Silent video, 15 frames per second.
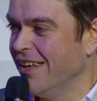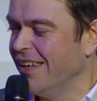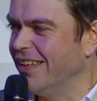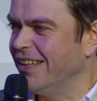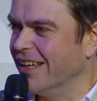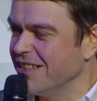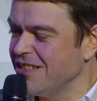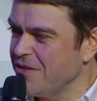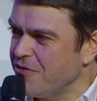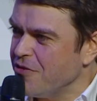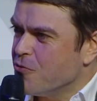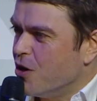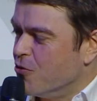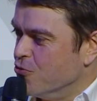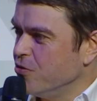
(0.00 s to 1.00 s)

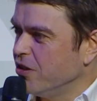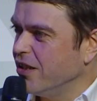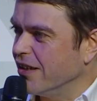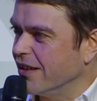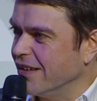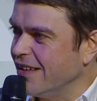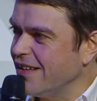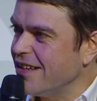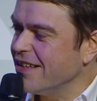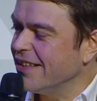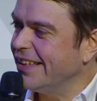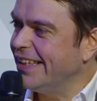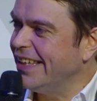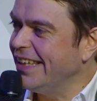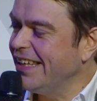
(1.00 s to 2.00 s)
There's
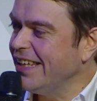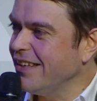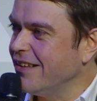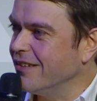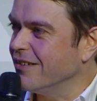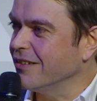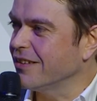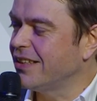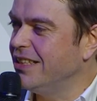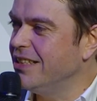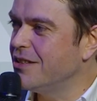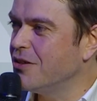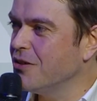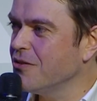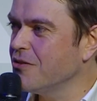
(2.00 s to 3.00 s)
a wow effect which is real,